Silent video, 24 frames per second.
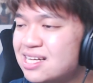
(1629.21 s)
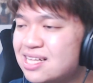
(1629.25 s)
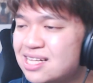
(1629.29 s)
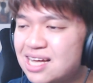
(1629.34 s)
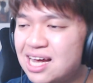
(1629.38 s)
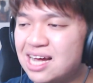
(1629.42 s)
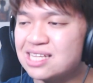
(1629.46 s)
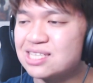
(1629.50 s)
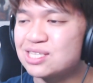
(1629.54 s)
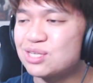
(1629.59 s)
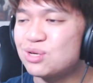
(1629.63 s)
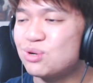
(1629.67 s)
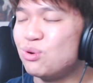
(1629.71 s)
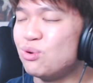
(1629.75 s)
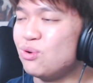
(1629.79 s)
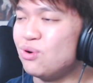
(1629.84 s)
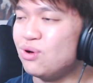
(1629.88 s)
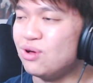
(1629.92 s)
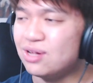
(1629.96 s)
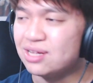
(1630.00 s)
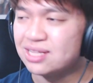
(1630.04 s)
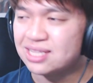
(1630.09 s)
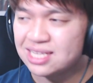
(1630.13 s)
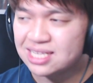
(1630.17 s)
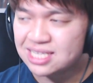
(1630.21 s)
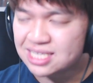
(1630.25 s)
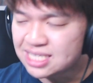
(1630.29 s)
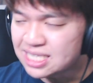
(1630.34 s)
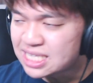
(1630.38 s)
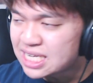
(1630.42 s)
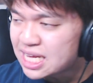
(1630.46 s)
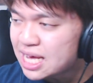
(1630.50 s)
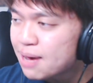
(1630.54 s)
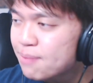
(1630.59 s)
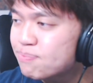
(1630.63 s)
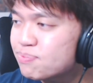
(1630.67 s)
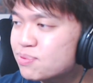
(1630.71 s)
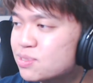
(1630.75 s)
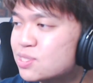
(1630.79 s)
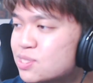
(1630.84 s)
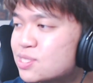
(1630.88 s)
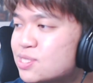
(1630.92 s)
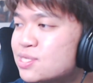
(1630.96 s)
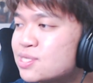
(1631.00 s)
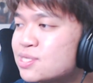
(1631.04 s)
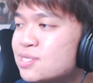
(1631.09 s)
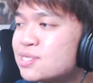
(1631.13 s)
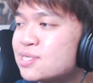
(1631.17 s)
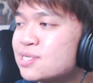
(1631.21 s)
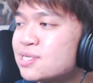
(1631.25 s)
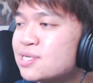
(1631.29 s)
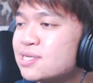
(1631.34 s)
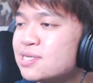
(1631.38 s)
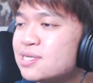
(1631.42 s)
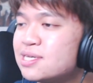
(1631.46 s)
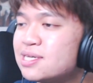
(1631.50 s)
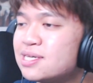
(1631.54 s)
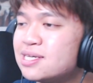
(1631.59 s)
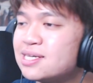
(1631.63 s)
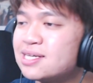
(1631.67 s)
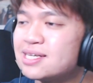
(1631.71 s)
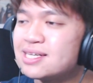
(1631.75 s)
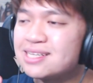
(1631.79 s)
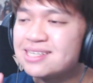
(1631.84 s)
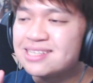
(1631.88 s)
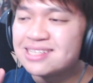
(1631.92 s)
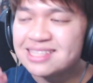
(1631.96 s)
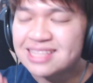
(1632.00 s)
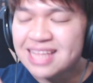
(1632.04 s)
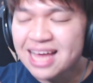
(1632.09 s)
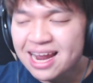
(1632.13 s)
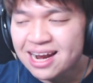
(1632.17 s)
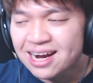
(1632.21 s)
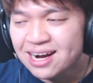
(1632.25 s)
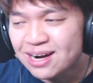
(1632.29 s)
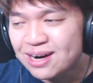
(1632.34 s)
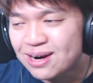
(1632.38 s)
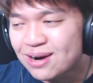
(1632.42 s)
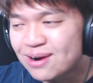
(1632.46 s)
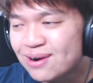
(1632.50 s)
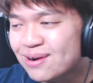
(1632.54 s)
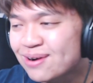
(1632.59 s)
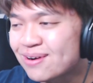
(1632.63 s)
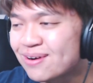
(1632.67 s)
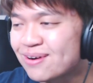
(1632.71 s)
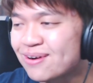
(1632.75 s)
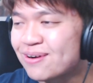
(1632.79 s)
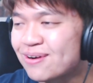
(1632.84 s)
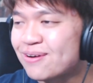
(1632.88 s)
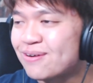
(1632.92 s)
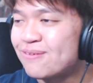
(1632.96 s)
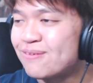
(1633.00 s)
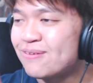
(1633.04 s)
That's cool, the dips that occur